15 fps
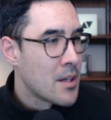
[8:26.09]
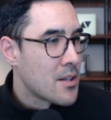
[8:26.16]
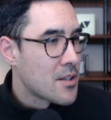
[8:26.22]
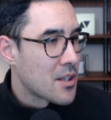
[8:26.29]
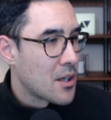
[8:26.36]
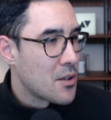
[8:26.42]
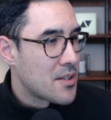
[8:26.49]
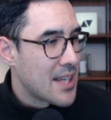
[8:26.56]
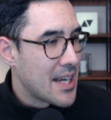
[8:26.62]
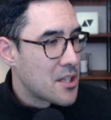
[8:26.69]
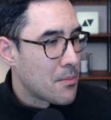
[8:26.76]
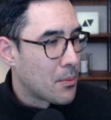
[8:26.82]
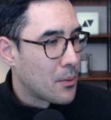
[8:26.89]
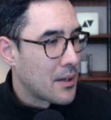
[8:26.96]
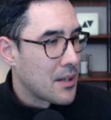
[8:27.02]
So those data
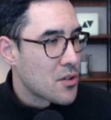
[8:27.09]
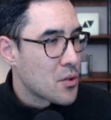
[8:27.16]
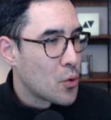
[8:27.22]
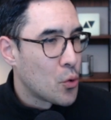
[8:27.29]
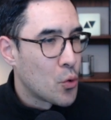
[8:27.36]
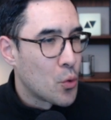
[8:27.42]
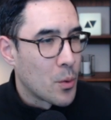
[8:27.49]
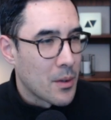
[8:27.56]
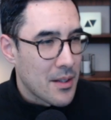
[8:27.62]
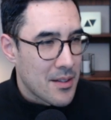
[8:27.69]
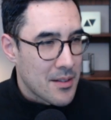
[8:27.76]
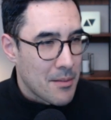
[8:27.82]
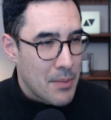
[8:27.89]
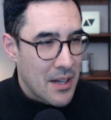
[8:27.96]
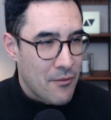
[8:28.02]
points all as
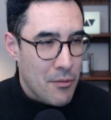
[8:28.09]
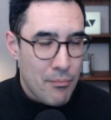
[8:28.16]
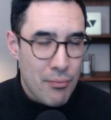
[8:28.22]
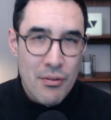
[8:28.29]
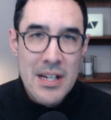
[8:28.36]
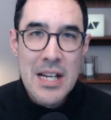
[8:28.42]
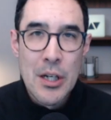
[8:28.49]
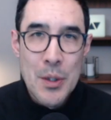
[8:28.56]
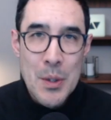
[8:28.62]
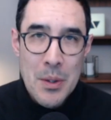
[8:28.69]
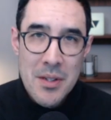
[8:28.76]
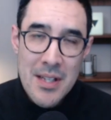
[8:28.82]
a bit of a prelude